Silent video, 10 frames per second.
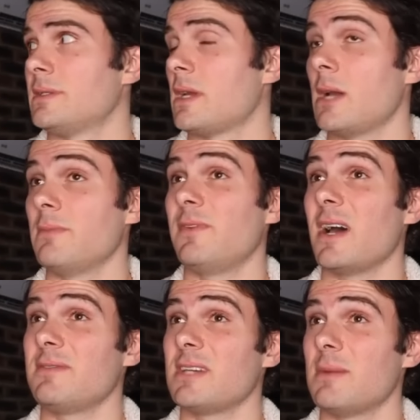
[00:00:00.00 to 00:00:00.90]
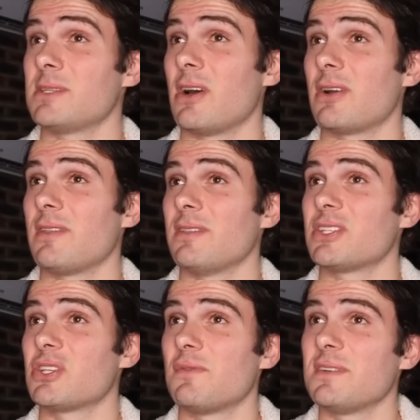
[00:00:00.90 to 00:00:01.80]
I'm 5 times hotter than the
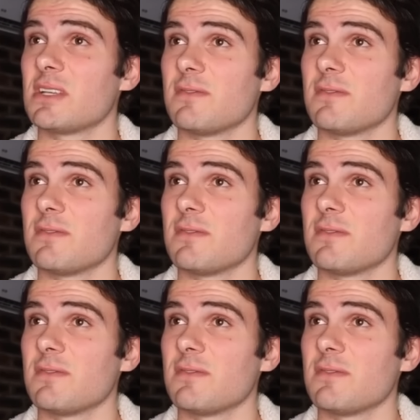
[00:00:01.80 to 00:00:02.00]
surface of the